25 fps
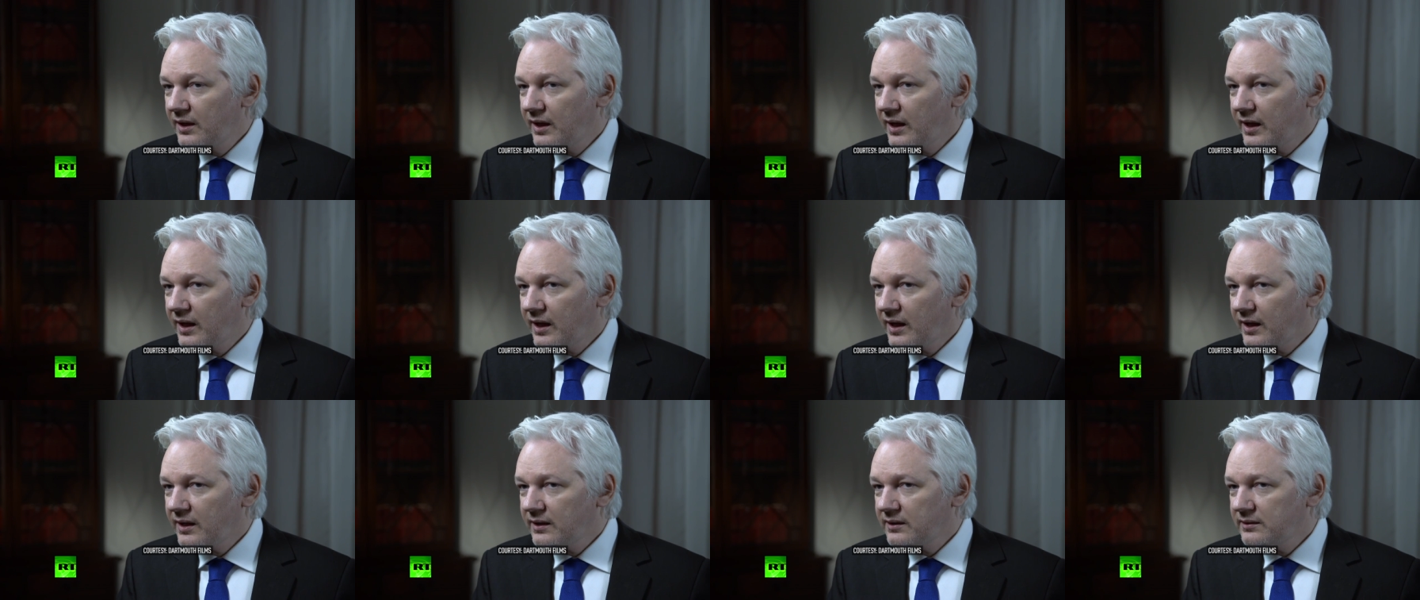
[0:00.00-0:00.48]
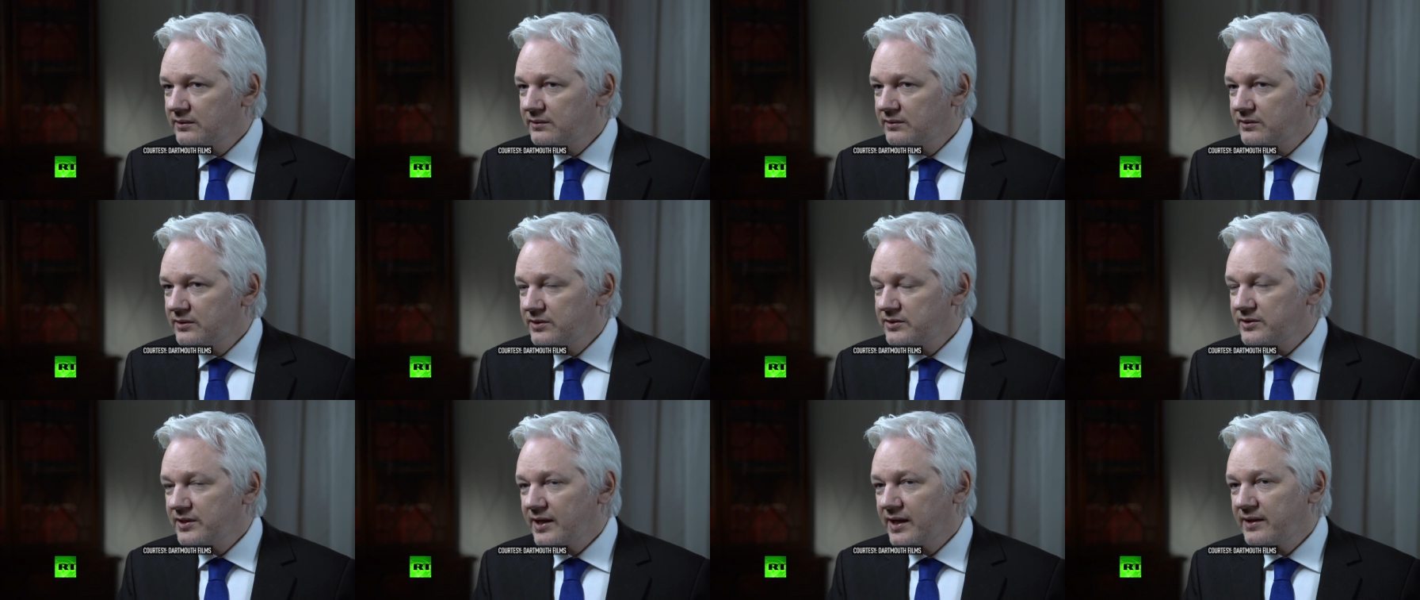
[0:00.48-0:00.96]

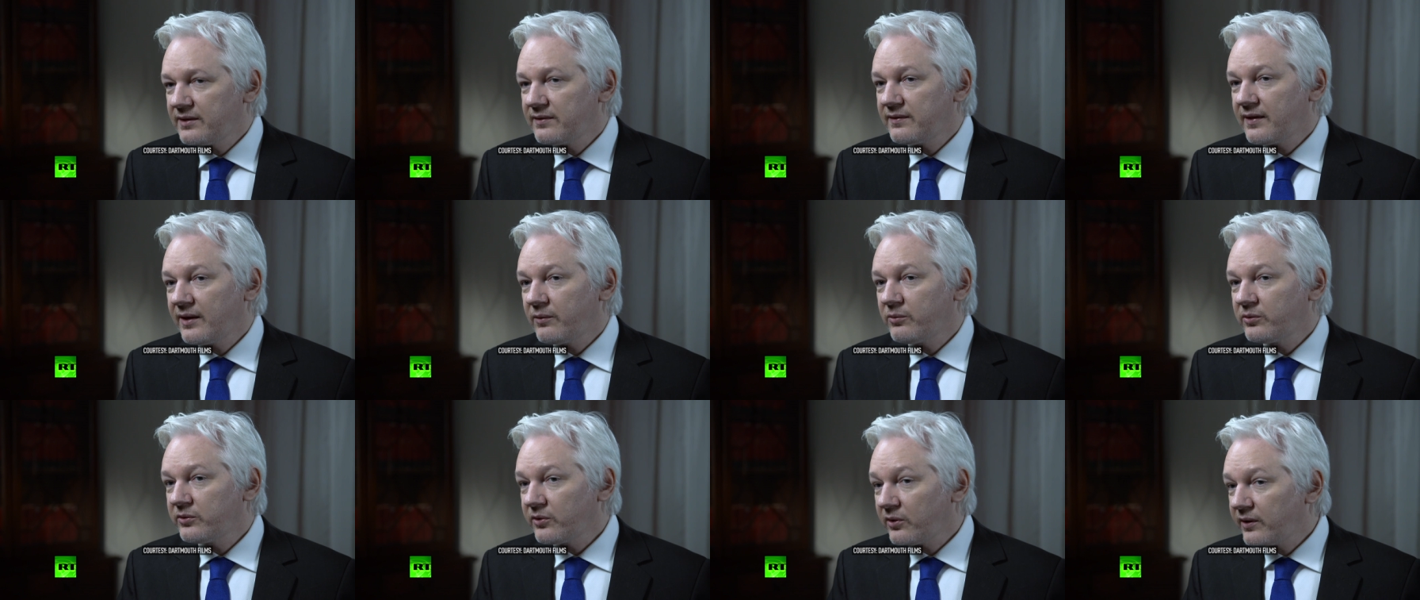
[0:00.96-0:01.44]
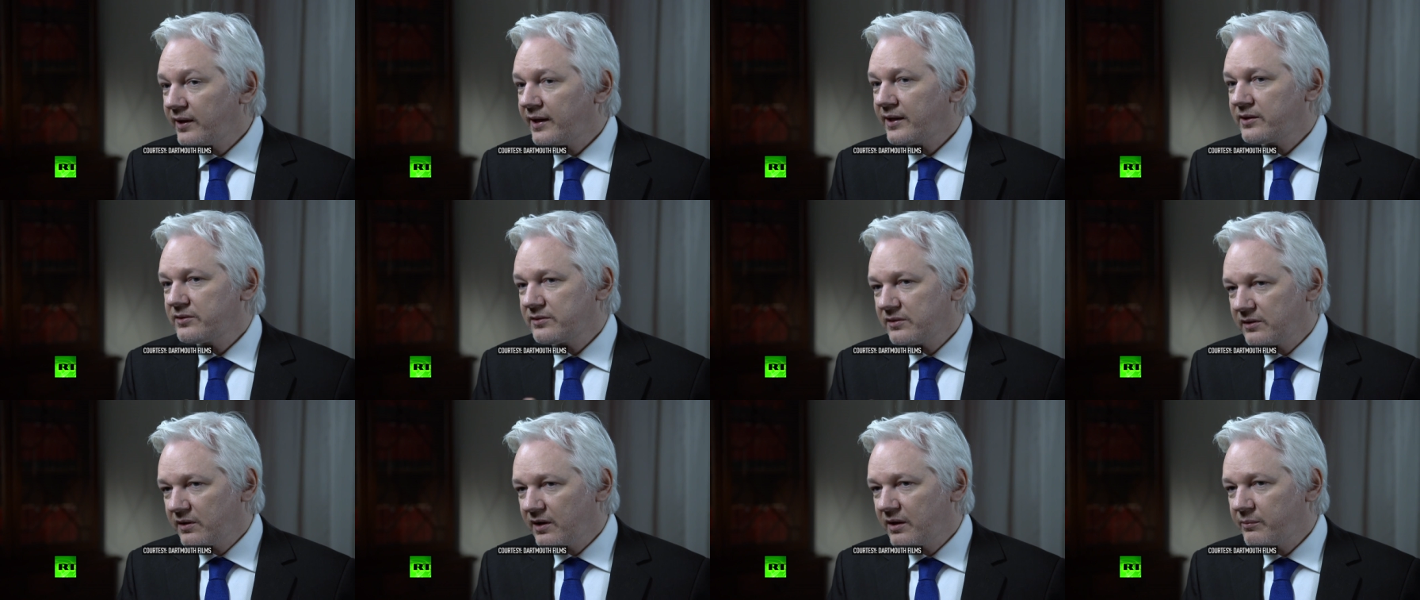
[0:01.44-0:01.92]
to say that they will not
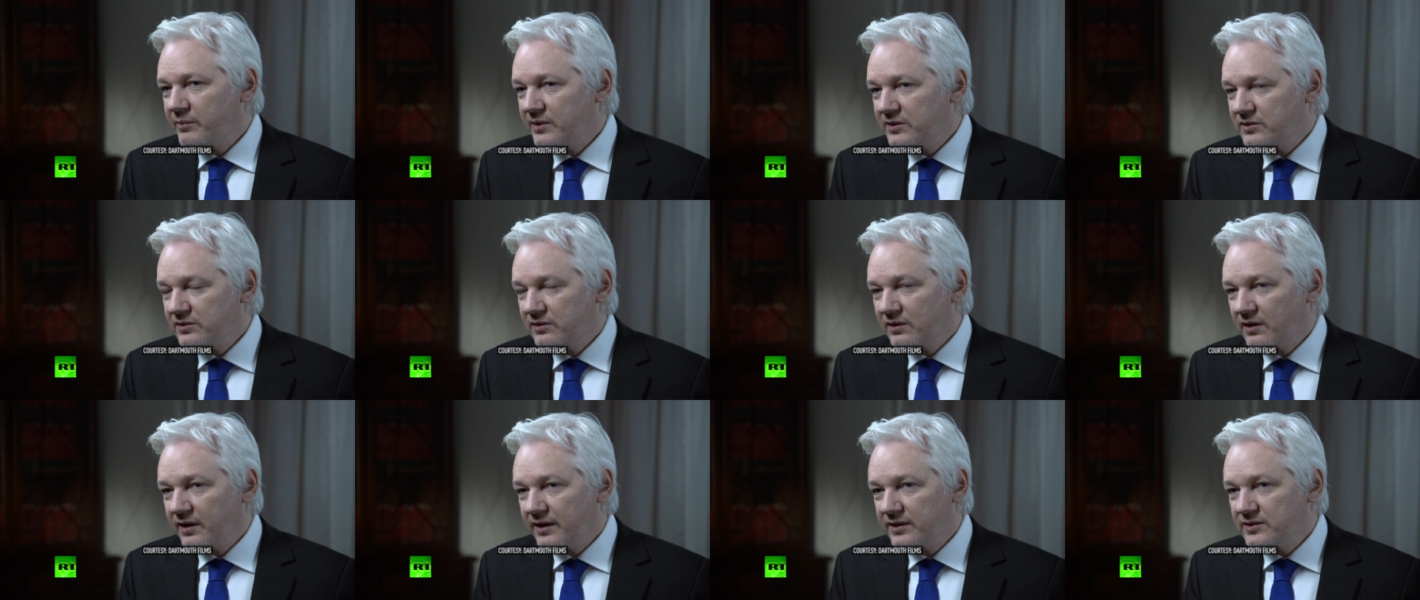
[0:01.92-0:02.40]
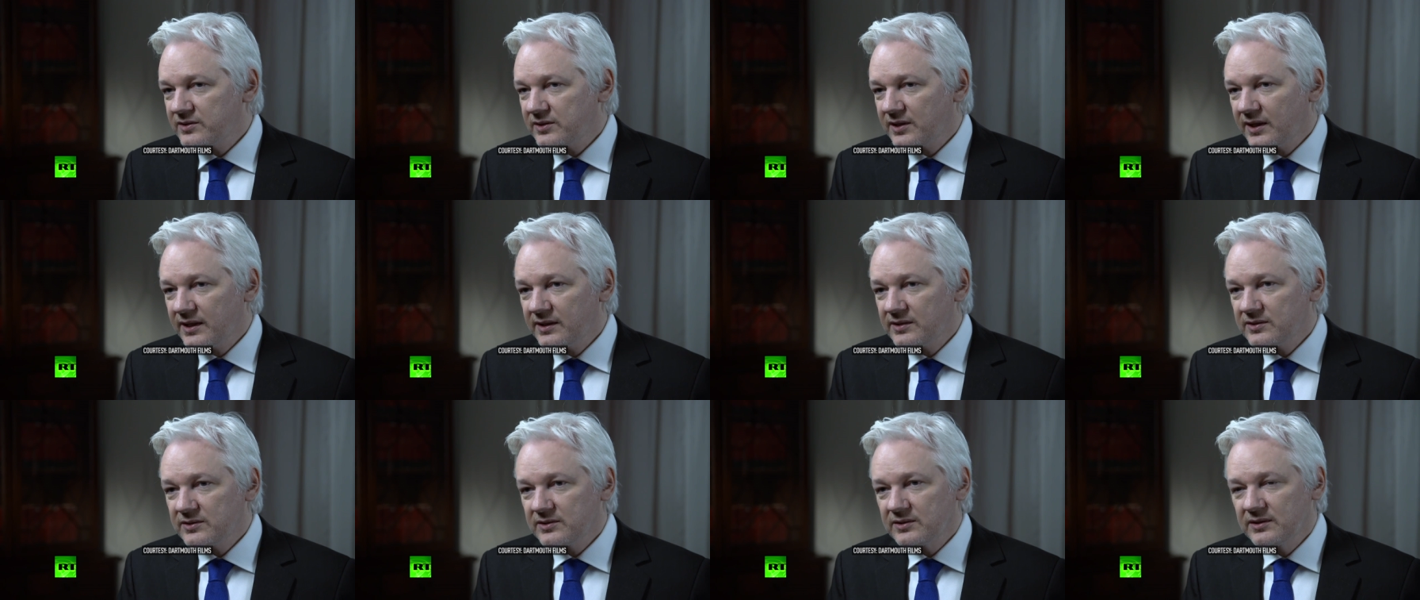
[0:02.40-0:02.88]
extradite me to the United
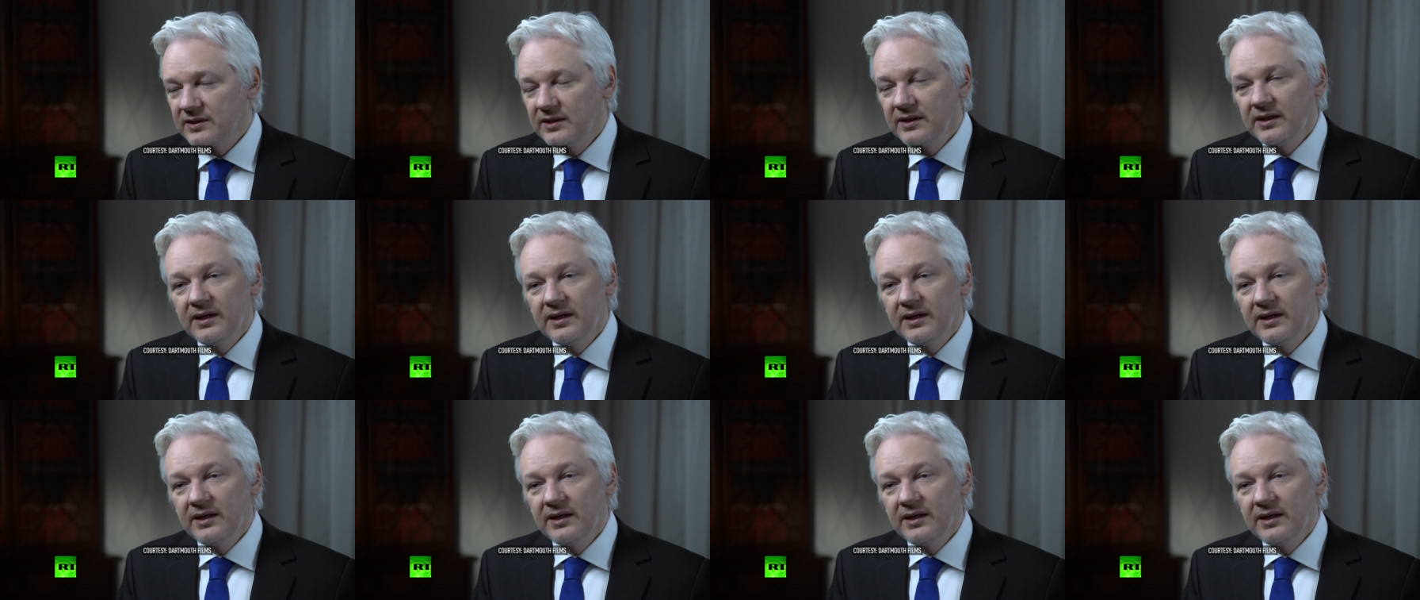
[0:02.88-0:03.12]
States,